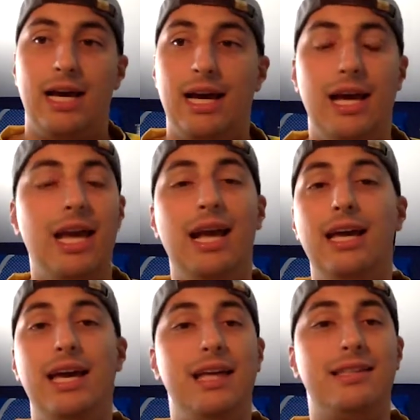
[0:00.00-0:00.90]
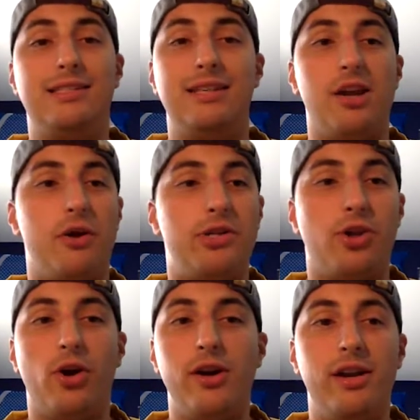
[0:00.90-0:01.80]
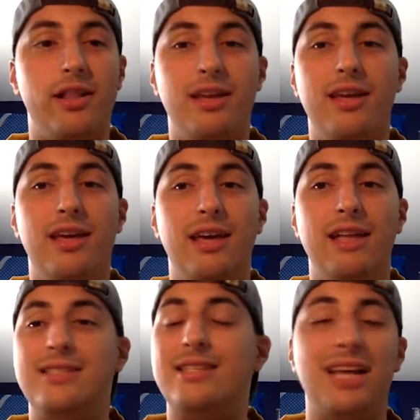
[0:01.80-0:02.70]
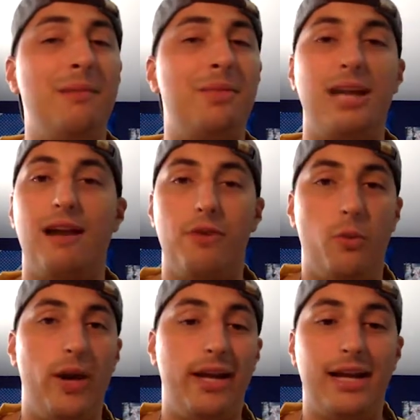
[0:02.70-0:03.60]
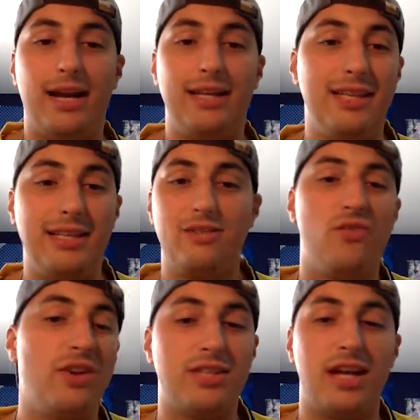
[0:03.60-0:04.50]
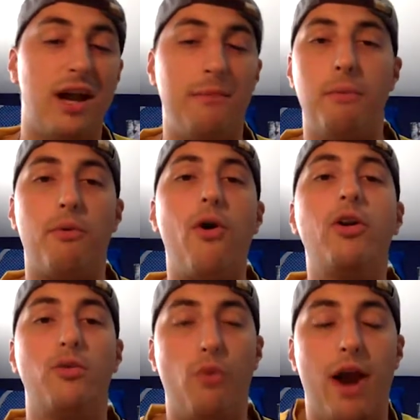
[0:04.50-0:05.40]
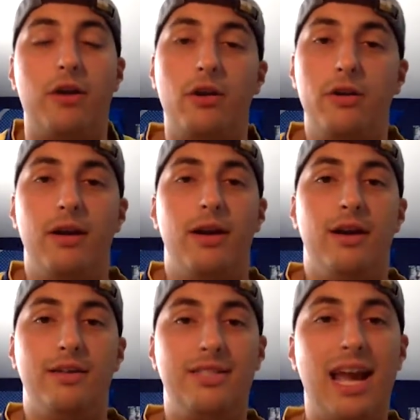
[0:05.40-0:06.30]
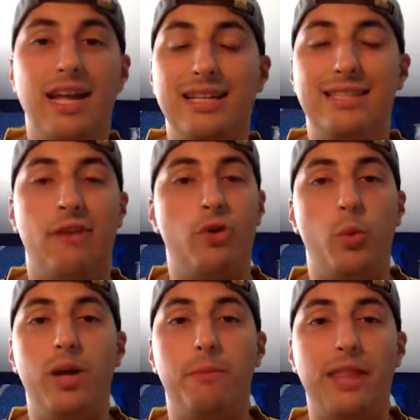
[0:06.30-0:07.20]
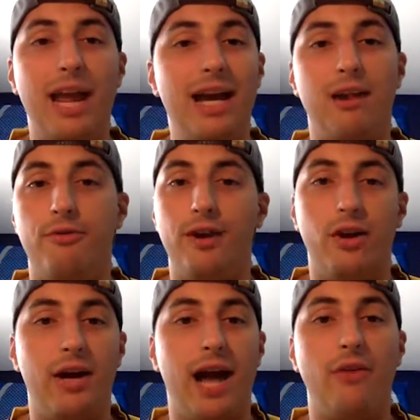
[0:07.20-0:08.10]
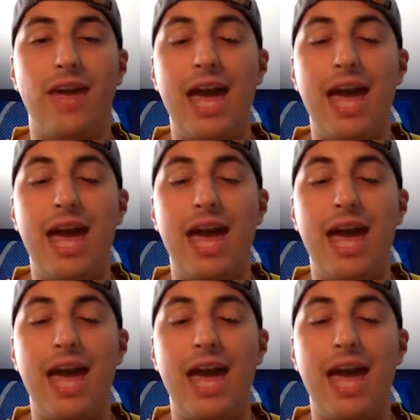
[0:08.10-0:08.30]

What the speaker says: It's it's the same thing every week, and it feels like I am a broken record saying this every week, but they got to figure it out.